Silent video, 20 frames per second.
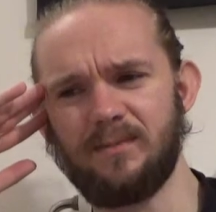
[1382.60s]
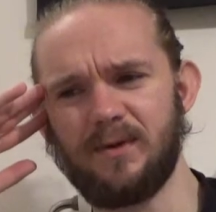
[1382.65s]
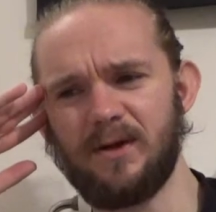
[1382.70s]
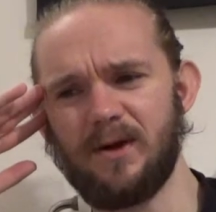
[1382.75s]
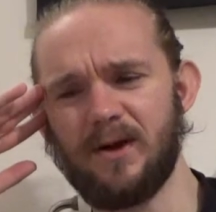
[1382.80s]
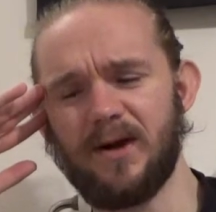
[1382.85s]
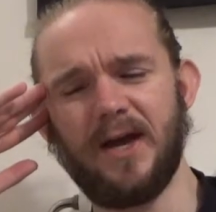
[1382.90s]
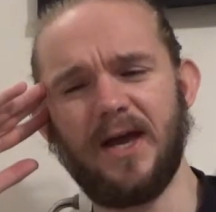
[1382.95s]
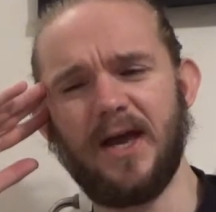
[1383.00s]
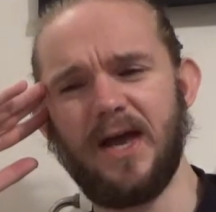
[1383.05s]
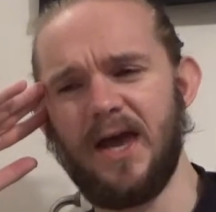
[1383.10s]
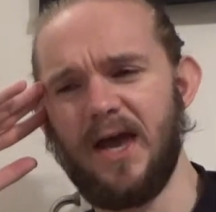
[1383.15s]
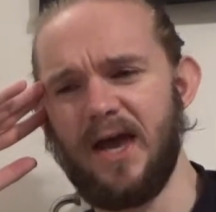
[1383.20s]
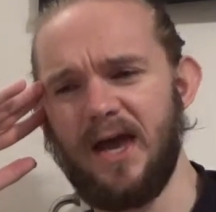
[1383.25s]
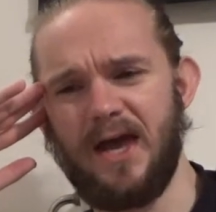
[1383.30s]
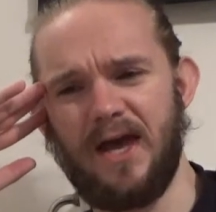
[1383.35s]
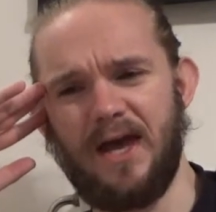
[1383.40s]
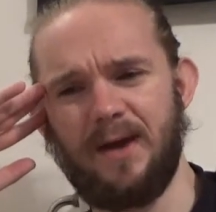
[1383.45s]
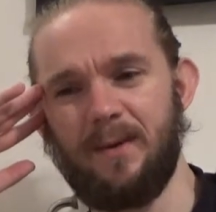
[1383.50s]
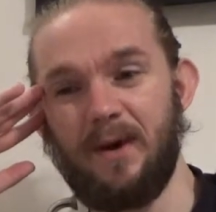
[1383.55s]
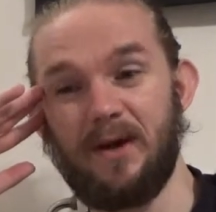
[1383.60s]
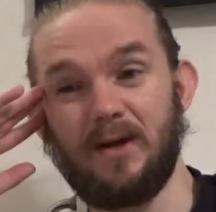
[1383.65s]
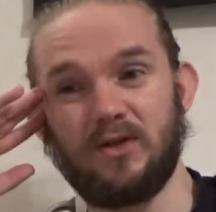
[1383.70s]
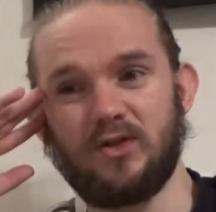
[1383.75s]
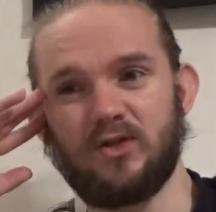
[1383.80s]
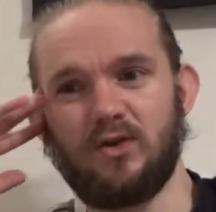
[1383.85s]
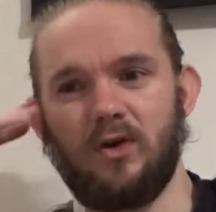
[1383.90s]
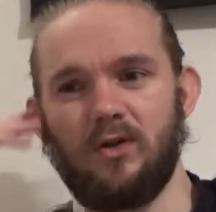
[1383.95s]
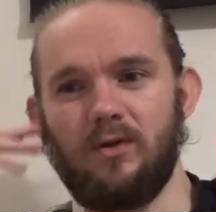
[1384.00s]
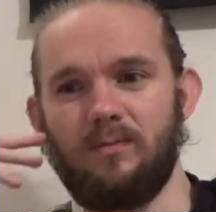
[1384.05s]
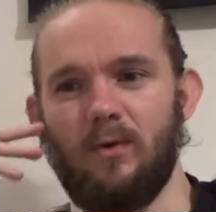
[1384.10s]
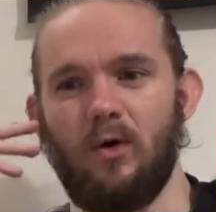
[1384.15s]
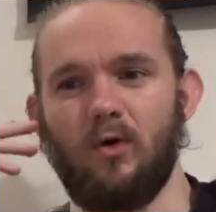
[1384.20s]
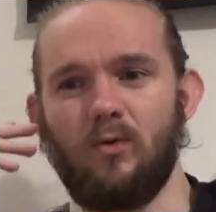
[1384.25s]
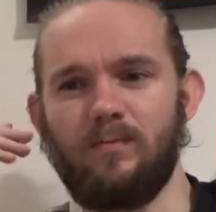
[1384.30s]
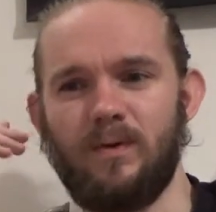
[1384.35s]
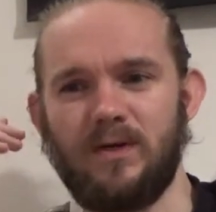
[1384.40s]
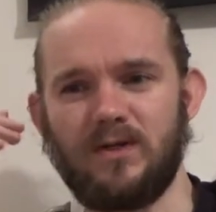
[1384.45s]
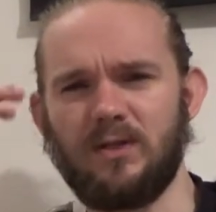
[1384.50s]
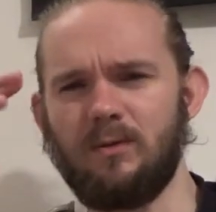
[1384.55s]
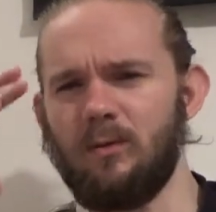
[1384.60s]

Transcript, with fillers: beer. Um, and it's got the malt base.